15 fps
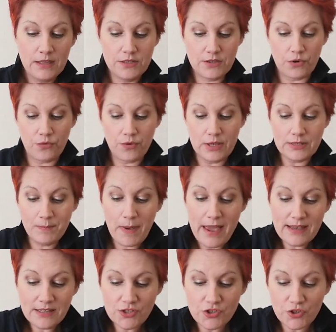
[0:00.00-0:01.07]
So as
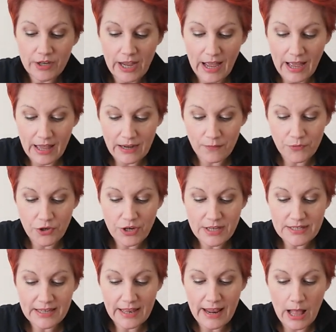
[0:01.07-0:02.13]
best you can, if you
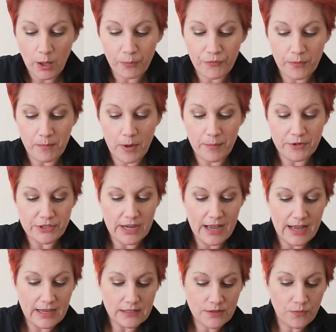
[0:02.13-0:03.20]
need to get help from mum or
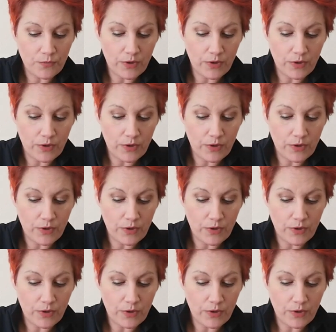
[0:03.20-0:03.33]
dad,